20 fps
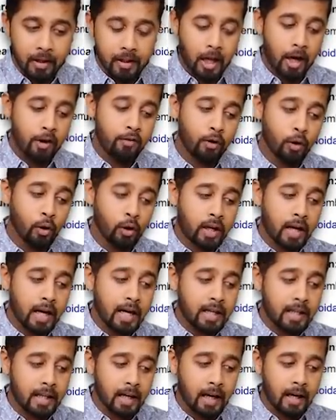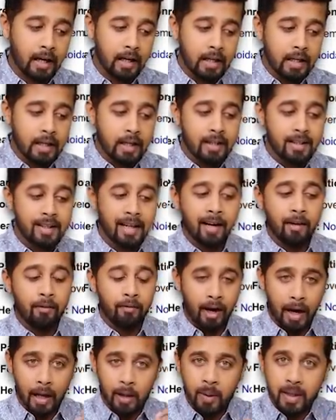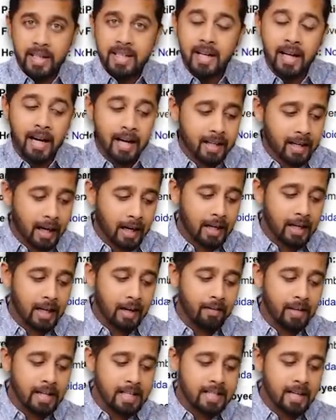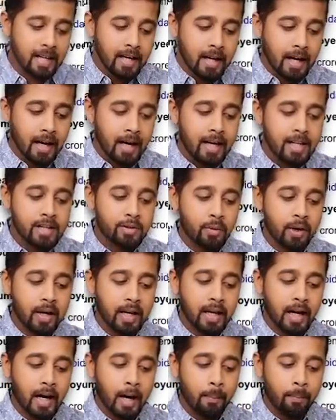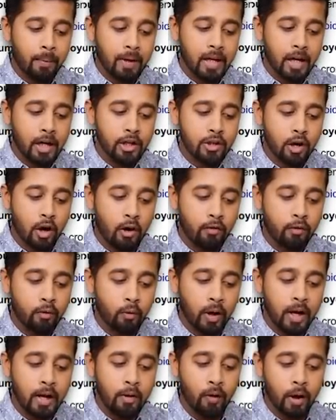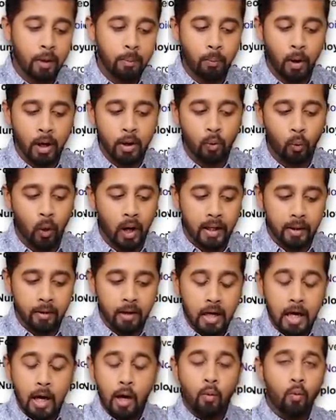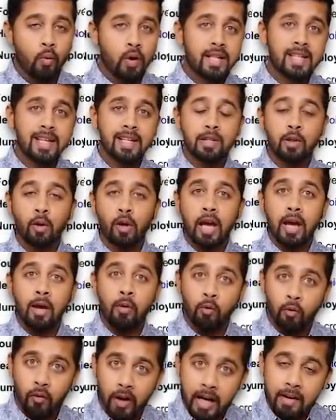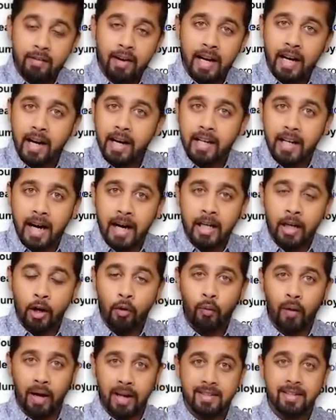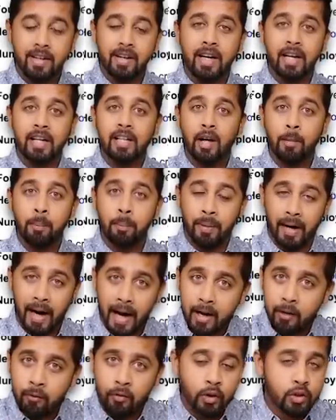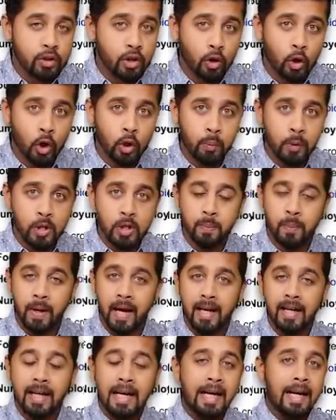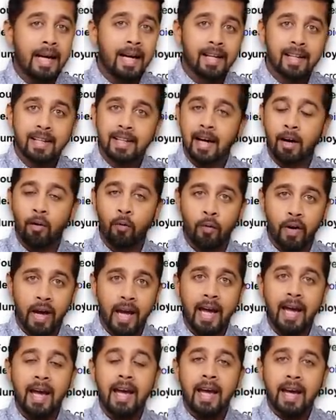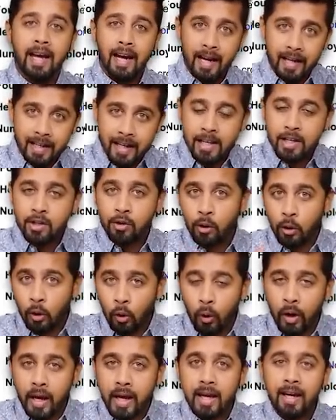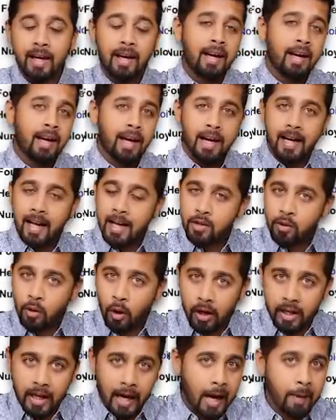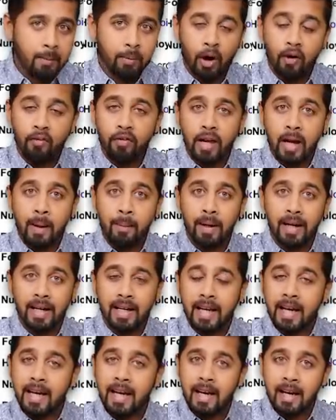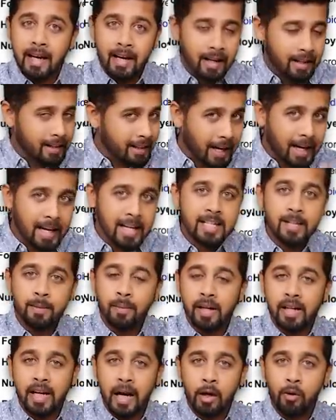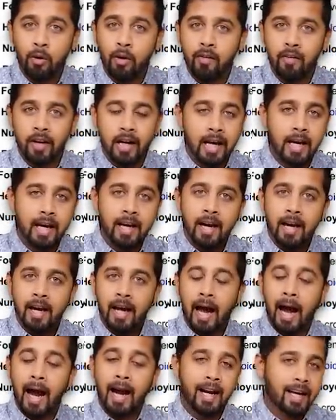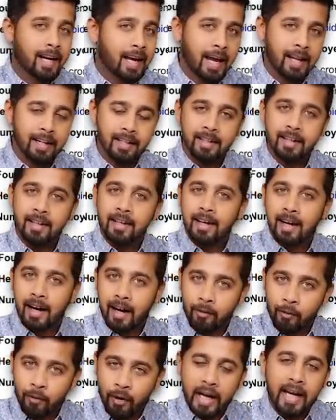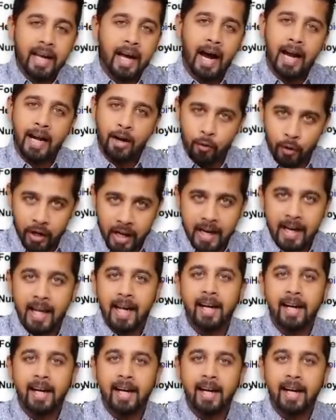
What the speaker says: Now, if you look at the valuation at current levels, it is trading at a P ratio of 21.1, which is looking very, very attractive considering the bright future growth prospect, the way it is growing, it has got high profitability, negligible debt to equity, and again, a very high dividend